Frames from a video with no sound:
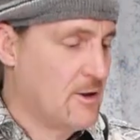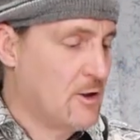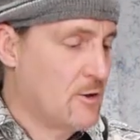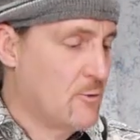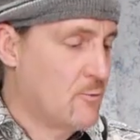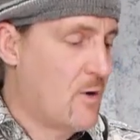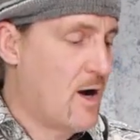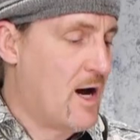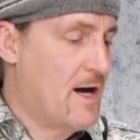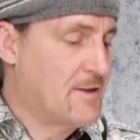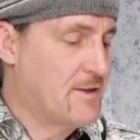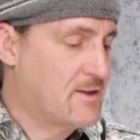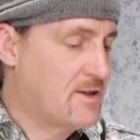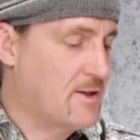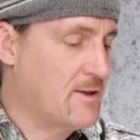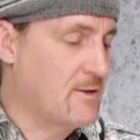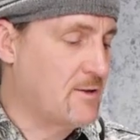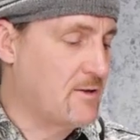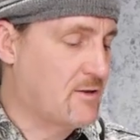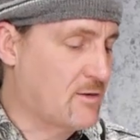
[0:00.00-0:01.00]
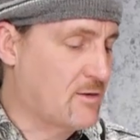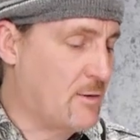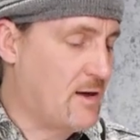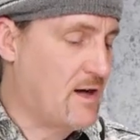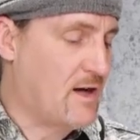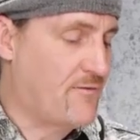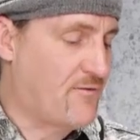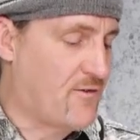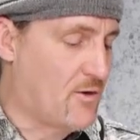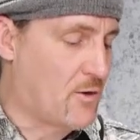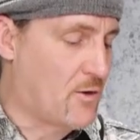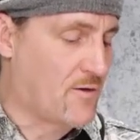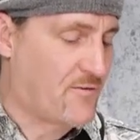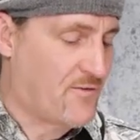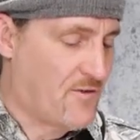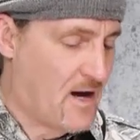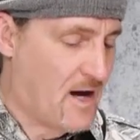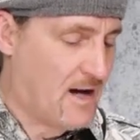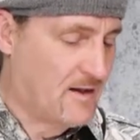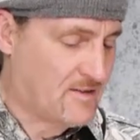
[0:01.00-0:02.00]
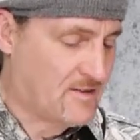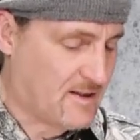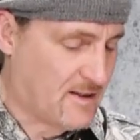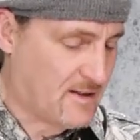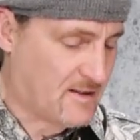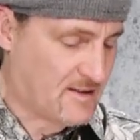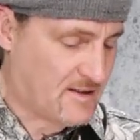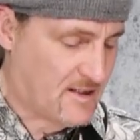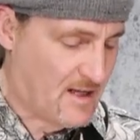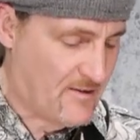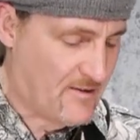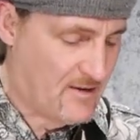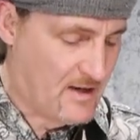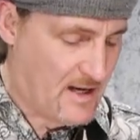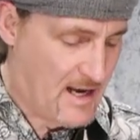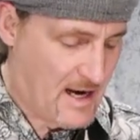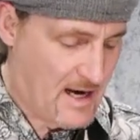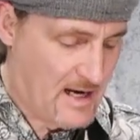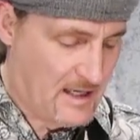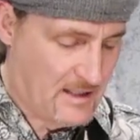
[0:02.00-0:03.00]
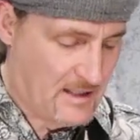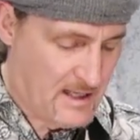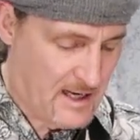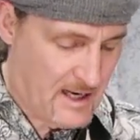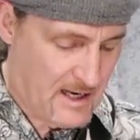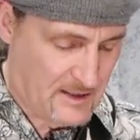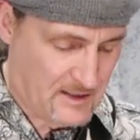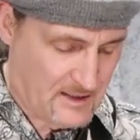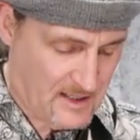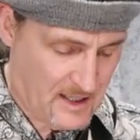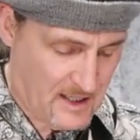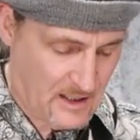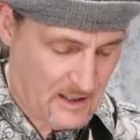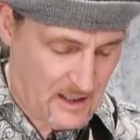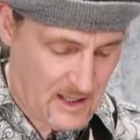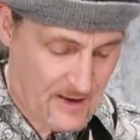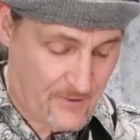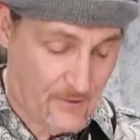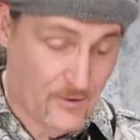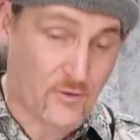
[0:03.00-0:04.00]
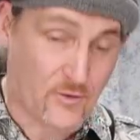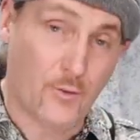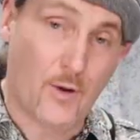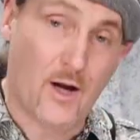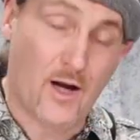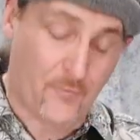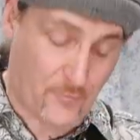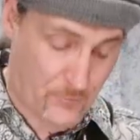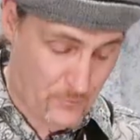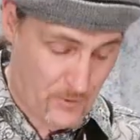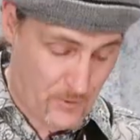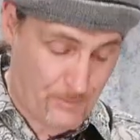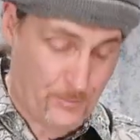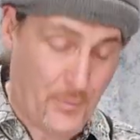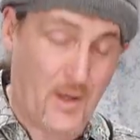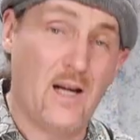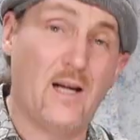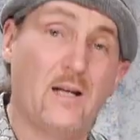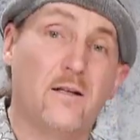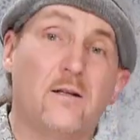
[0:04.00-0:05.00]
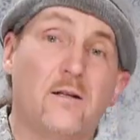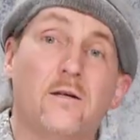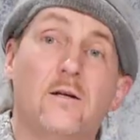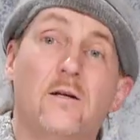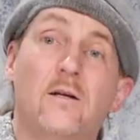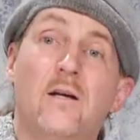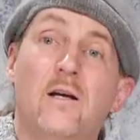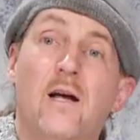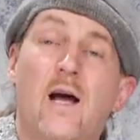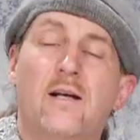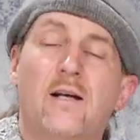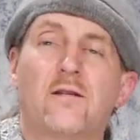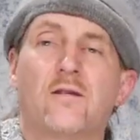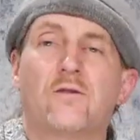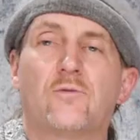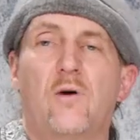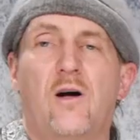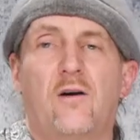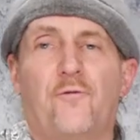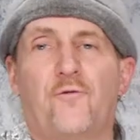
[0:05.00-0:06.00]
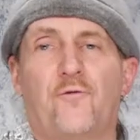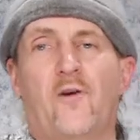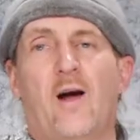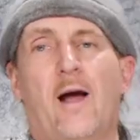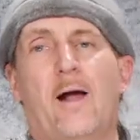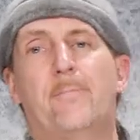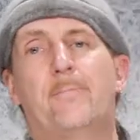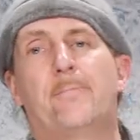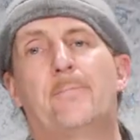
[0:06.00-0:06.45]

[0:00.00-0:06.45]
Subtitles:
1, 2, 3, 4, 5, 6, 7, 8, 9, 10, 11, 12. Repeat at the 12th fret.